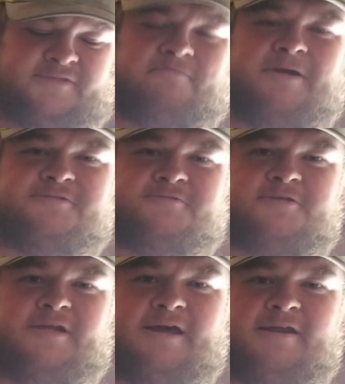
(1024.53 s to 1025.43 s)
Just make
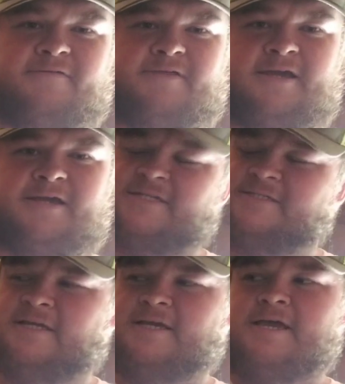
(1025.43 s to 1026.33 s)
sure you got everything,
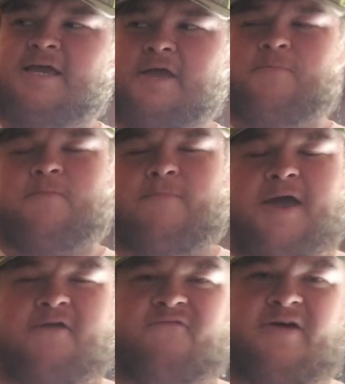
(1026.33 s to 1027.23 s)
because it'd been
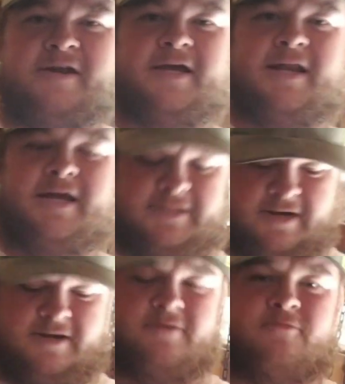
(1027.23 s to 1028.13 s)
bad if I'd got out
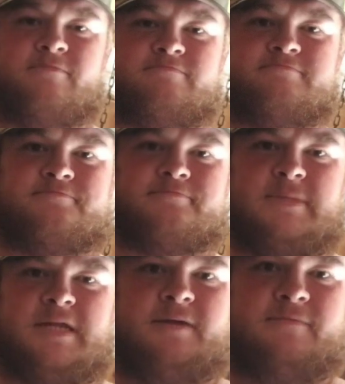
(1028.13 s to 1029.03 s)
there and
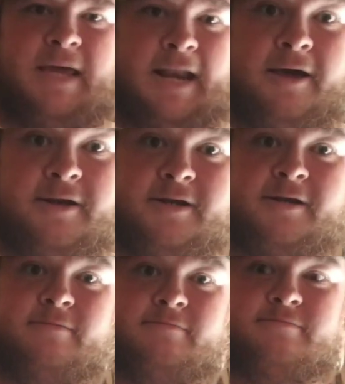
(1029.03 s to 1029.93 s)
been out
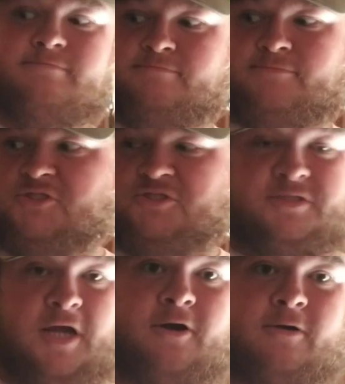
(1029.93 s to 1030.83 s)
in
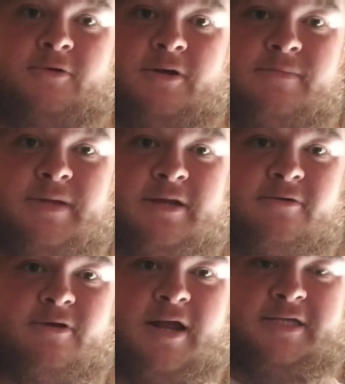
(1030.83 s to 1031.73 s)
just dirt. Wouldn't have been
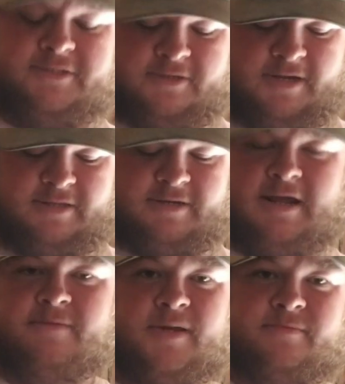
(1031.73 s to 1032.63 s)
no grass or nothing.
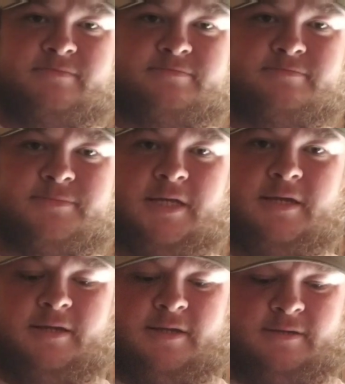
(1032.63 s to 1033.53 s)
I'd been
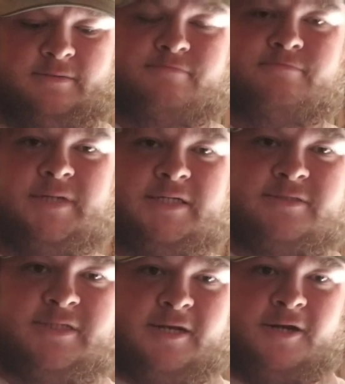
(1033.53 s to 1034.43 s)

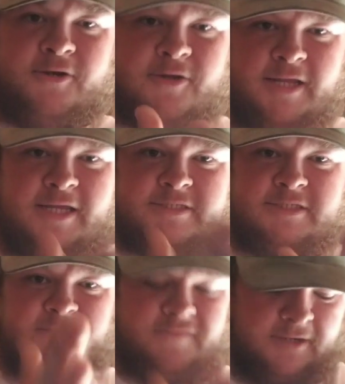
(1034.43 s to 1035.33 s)
sitting there doing this,
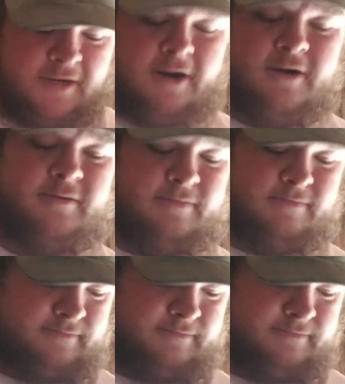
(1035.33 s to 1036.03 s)
sifting dirt.